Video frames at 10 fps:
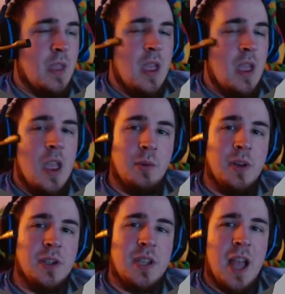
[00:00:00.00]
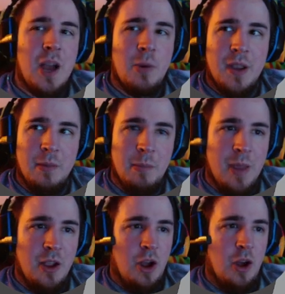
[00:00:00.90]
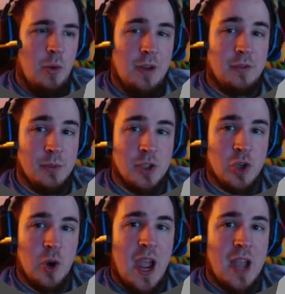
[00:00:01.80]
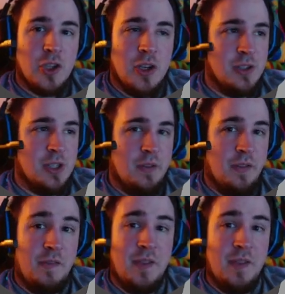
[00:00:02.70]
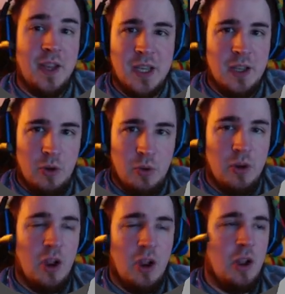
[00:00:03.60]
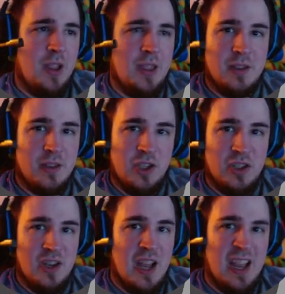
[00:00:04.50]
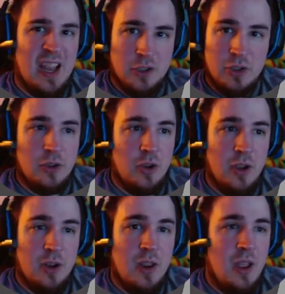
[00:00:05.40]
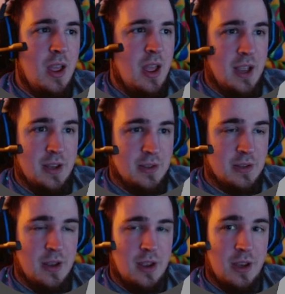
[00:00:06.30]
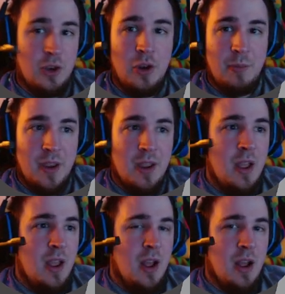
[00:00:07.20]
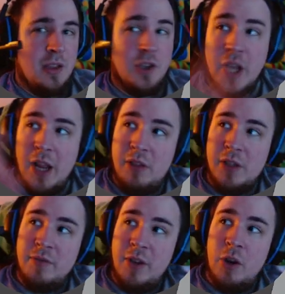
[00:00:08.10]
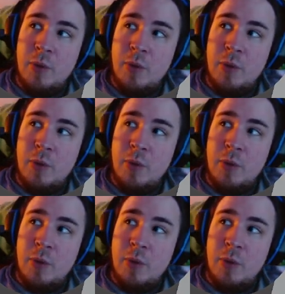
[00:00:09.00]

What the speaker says: If you want to see how we can make a hallway from scratch instead of fixing an old hallway that's just not as good as it could be, then check out this video right